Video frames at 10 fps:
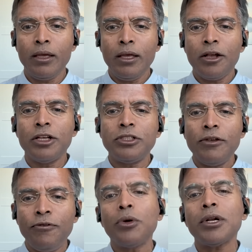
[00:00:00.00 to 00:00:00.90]
Because
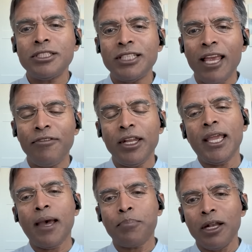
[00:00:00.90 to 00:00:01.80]
if you're a safety
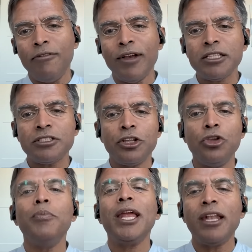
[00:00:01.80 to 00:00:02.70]
capital investor,
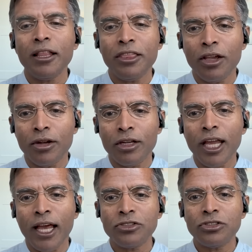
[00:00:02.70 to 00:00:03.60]
you made nothing on
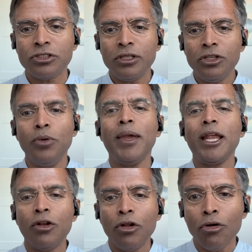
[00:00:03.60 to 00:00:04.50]
cash. You
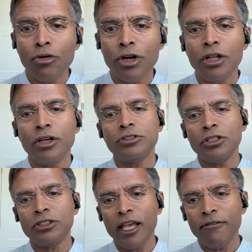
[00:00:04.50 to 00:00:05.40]
made low returns
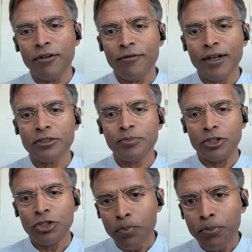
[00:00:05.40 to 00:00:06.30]
on safe investments.
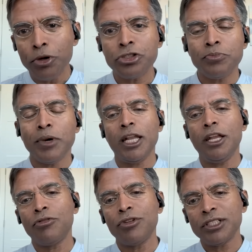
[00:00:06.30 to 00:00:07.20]
You push money
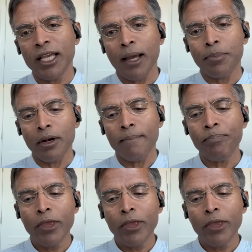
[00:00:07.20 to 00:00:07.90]
to risk capital.